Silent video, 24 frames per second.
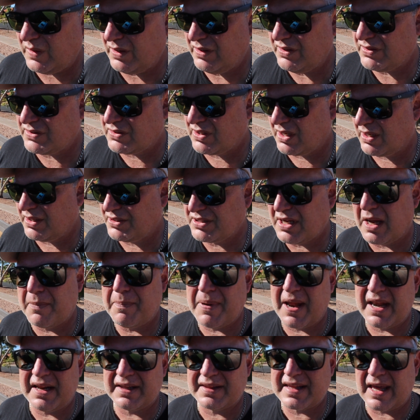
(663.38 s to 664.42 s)
So don't
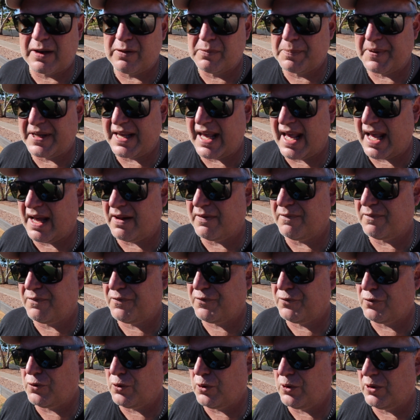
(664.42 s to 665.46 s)
panic, that'll be out
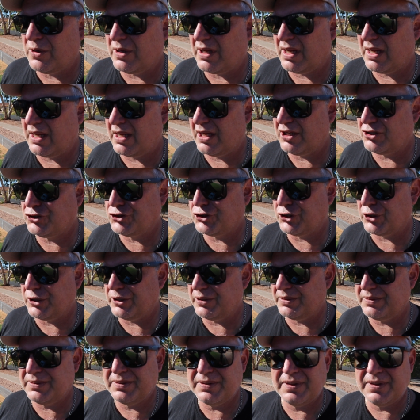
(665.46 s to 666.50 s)
for June.